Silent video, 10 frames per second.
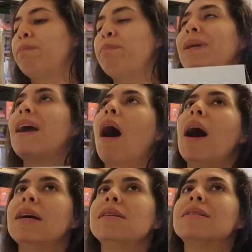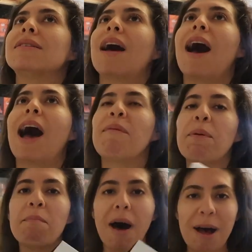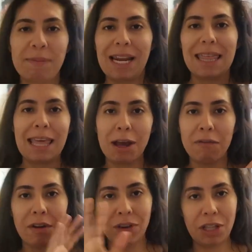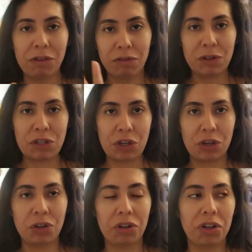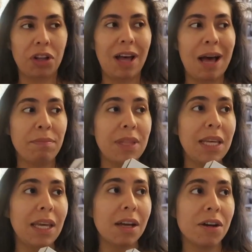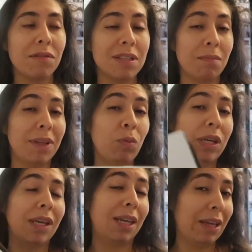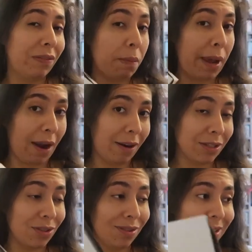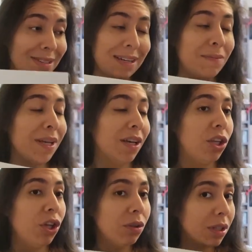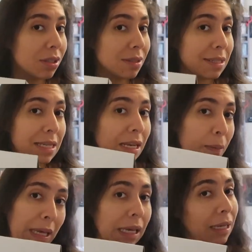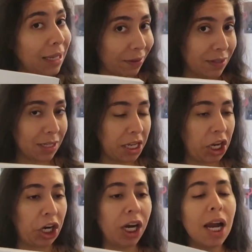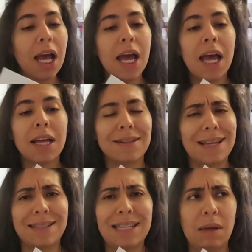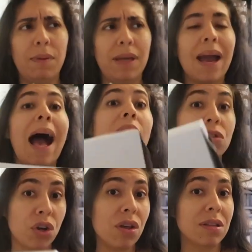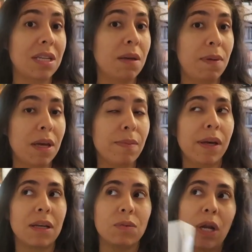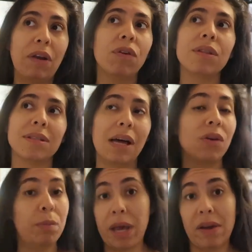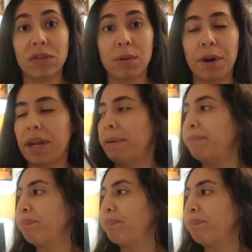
because I'm a mom and I think of everything full circle, I'm thinking of something we can give the parents. So there's gonna be a cute little sneak peek gift in here. Not sneak peek, I'll show you the sneak peek because when I roll this out, it'll be after the party.